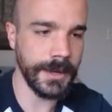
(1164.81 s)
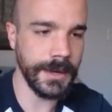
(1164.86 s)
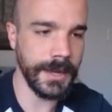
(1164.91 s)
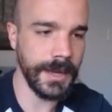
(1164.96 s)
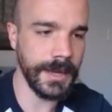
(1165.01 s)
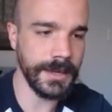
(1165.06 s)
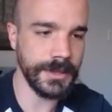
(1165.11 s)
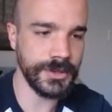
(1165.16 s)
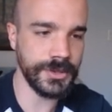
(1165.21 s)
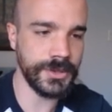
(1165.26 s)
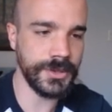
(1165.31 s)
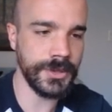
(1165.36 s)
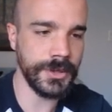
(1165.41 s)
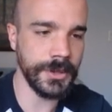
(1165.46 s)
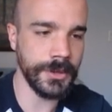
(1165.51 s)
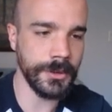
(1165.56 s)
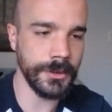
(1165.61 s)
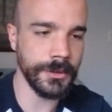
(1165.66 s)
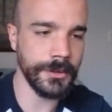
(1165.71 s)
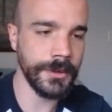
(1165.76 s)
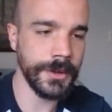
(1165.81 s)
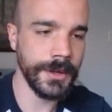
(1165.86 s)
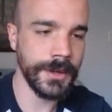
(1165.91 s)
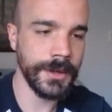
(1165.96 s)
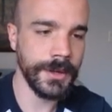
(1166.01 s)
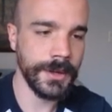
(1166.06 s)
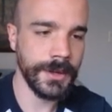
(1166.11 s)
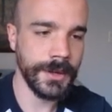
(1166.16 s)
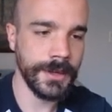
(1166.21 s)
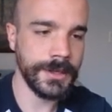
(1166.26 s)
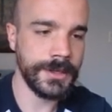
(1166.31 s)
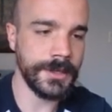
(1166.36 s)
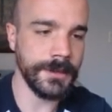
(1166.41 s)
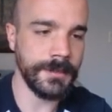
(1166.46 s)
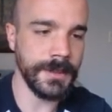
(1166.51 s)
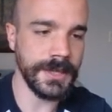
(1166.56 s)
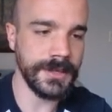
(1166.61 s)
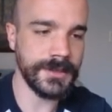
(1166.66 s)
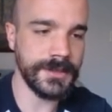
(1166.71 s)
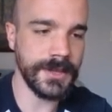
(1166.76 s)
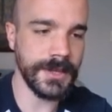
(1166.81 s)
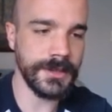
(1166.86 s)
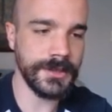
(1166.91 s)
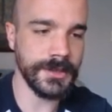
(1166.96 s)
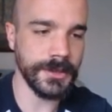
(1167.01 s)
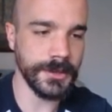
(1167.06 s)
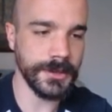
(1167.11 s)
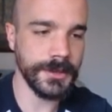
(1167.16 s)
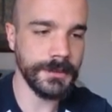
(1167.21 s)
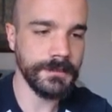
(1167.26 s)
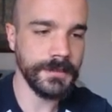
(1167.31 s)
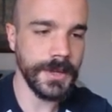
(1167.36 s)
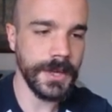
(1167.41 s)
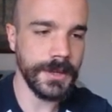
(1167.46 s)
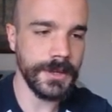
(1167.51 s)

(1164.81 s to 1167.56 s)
and H2 to be centered.